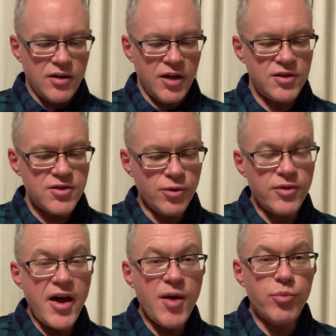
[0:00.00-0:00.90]
And so
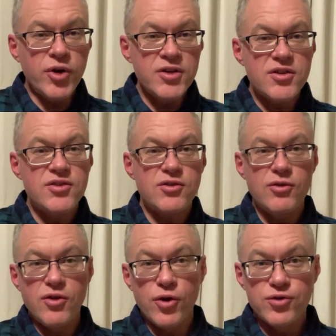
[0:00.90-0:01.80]
that brings us to
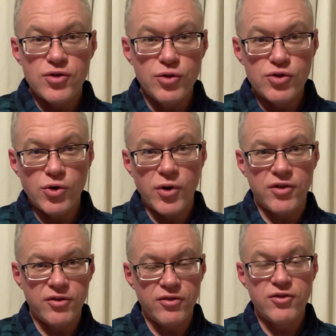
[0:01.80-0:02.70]
those two
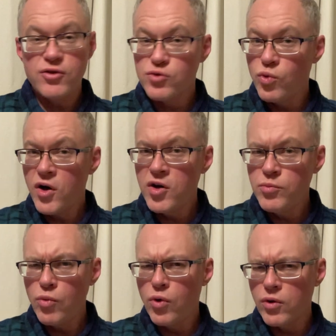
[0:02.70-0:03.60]
choices. There's one
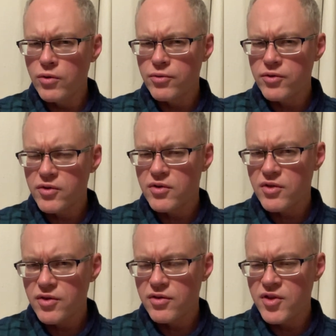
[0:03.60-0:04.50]
more
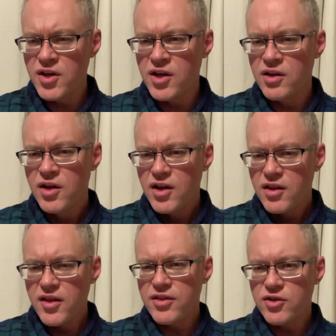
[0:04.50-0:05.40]
thing
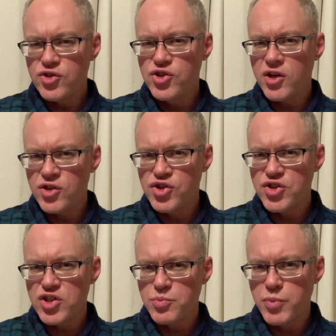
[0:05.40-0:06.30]
that the judge
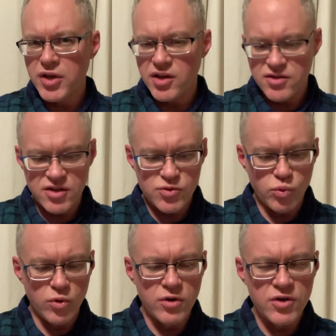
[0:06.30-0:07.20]
speaks. It's
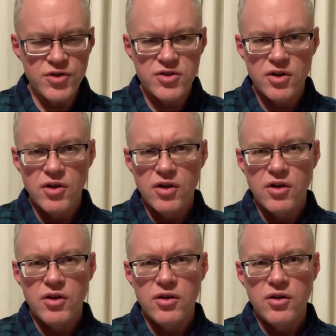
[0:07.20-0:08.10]
words
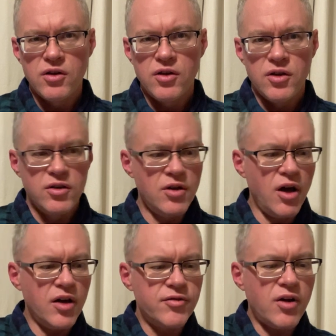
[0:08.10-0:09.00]

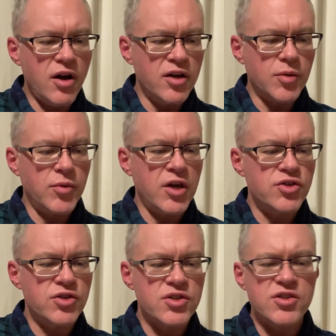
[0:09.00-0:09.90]
not of
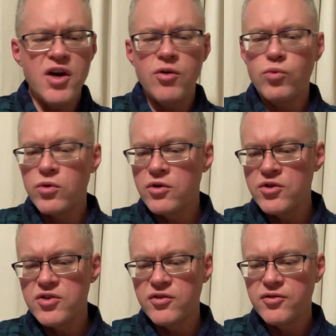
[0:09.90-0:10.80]
condemnation. It's not
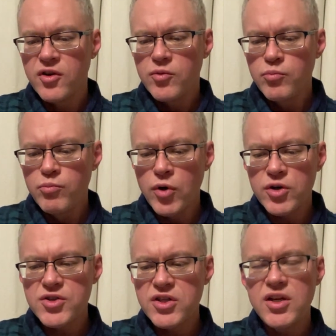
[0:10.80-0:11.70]
words of
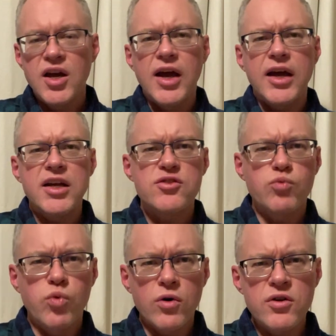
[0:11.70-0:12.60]
mercy. It's
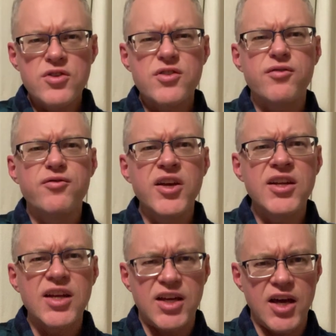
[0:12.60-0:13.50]
words of
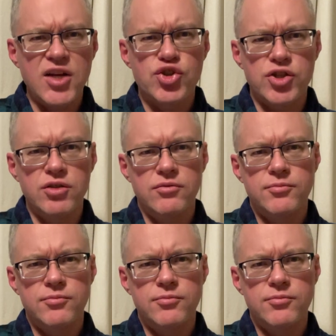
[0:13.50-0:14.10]
vindication.